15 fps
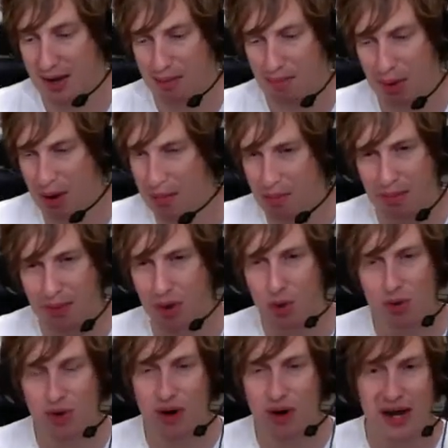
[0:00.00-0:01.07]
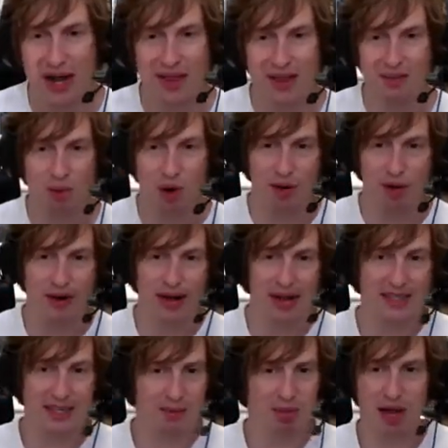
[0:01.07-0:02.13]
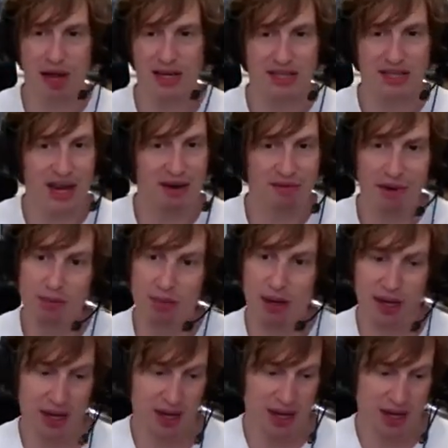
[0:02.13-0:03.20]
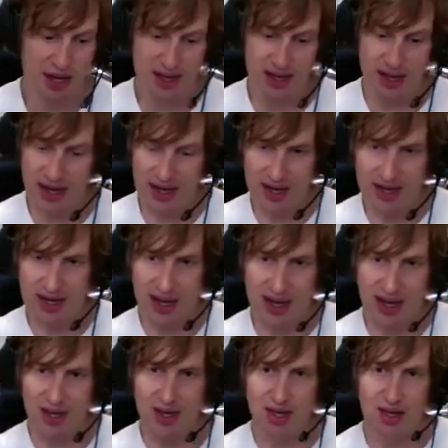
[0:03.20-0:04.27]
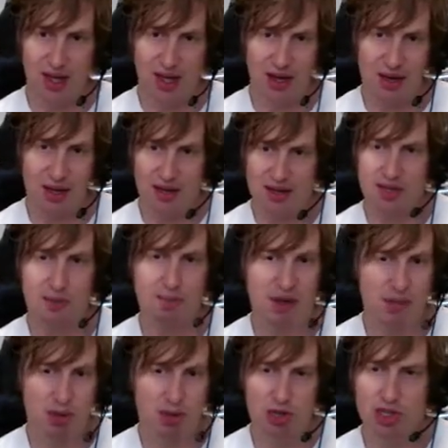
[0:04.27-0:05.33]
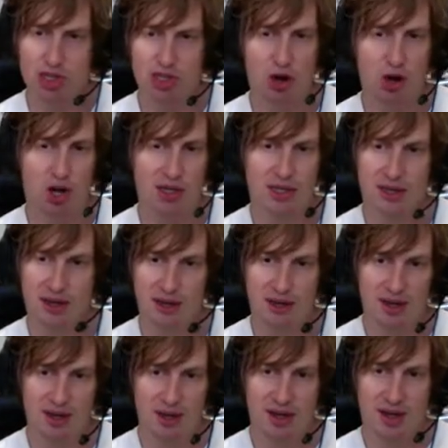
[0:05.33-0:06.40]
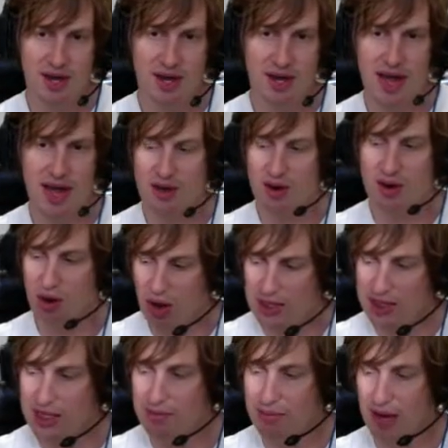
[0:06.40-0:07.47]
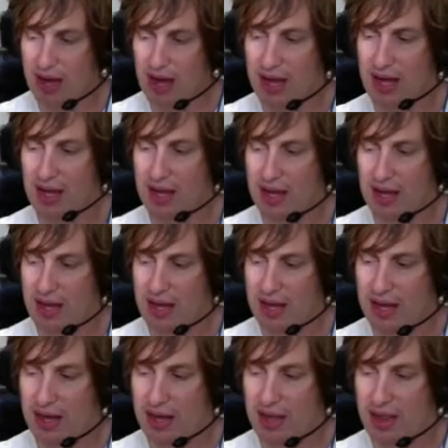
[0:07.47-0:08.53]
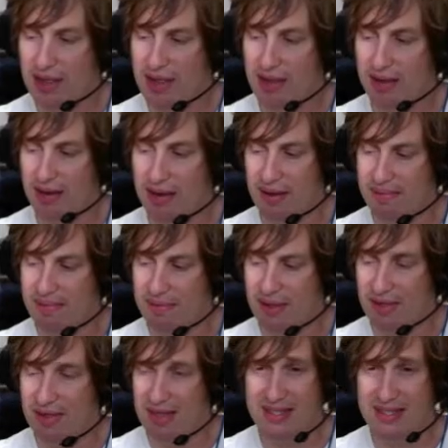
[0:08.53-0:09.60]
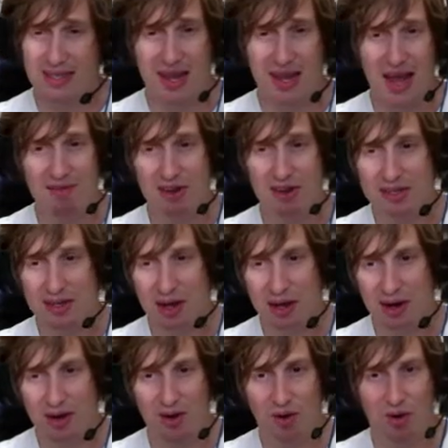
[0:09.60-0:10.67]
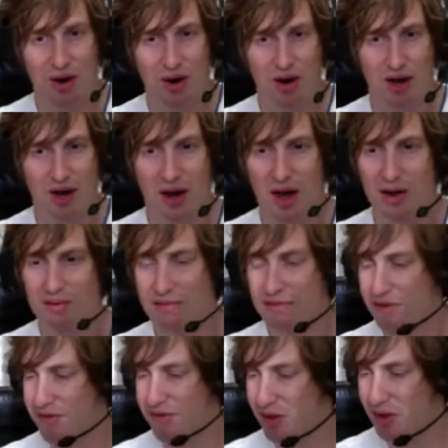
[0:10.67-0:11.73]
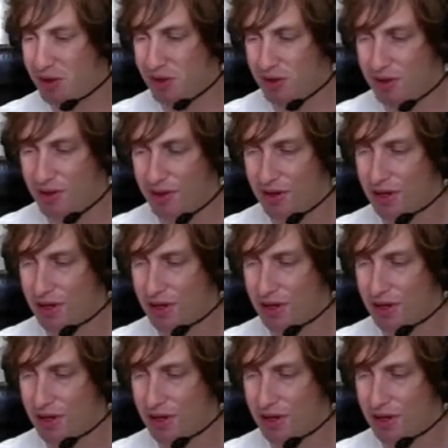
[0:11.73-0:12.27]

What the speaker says: but the older I get, the more I realize it applies to everybody. That some people are just haunted, and they're haunted by the things that they haven't done, or an unfulfilled